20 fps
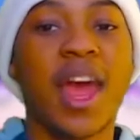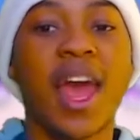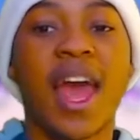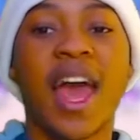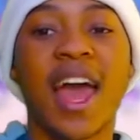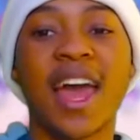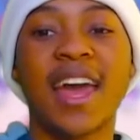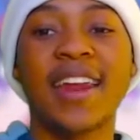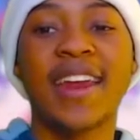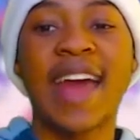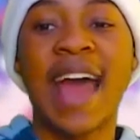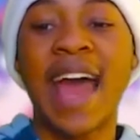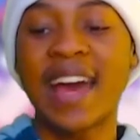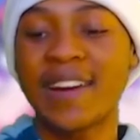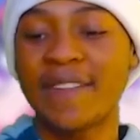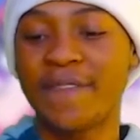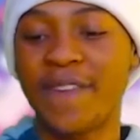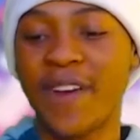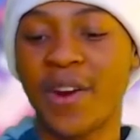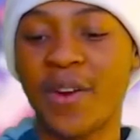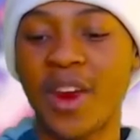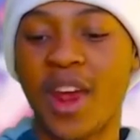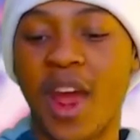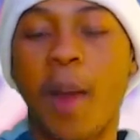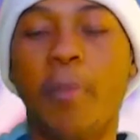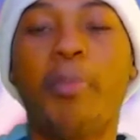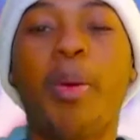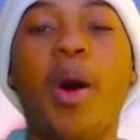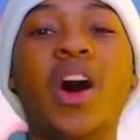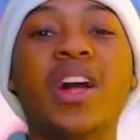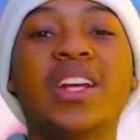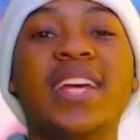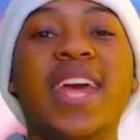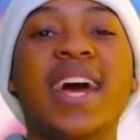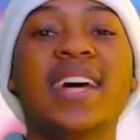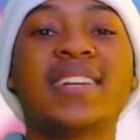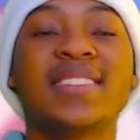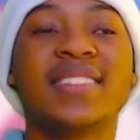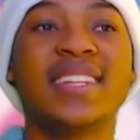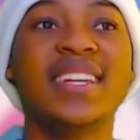and it had a very
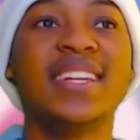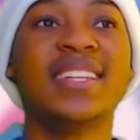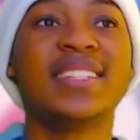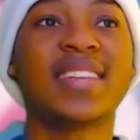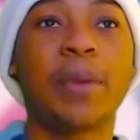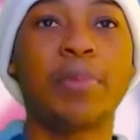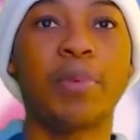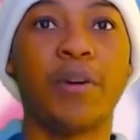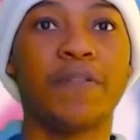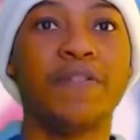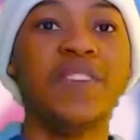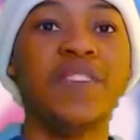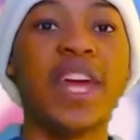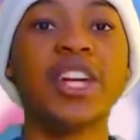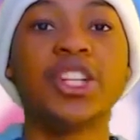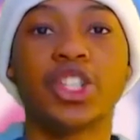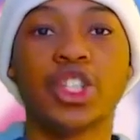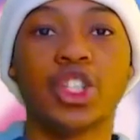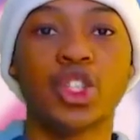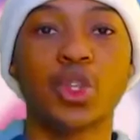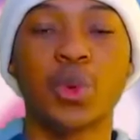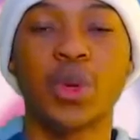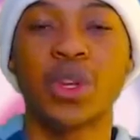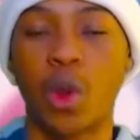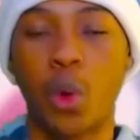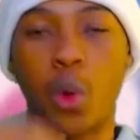podcasty type of nature to it,